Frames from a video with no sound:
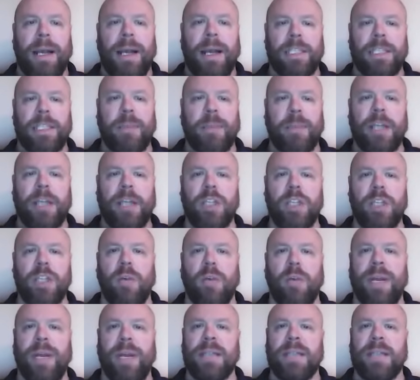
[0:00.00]
especially
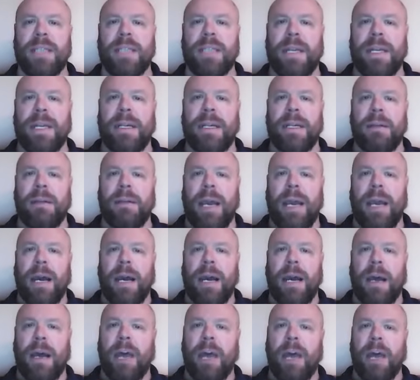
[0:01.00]
when it's in
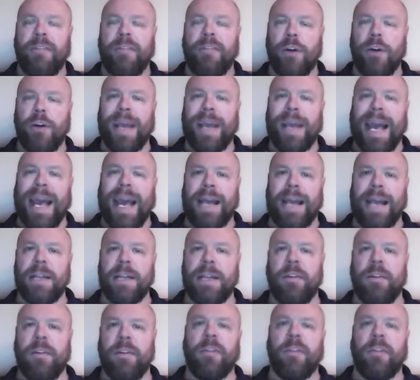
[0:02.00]
a, a fairly
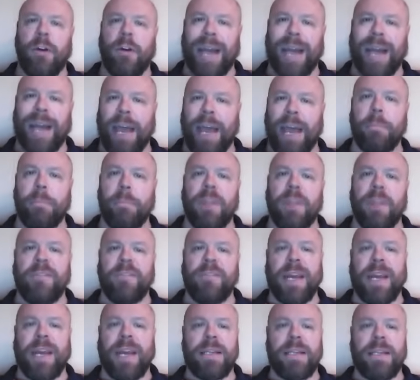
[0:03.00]
active or
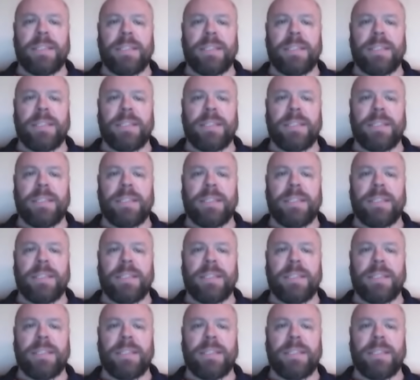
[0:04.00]
amplified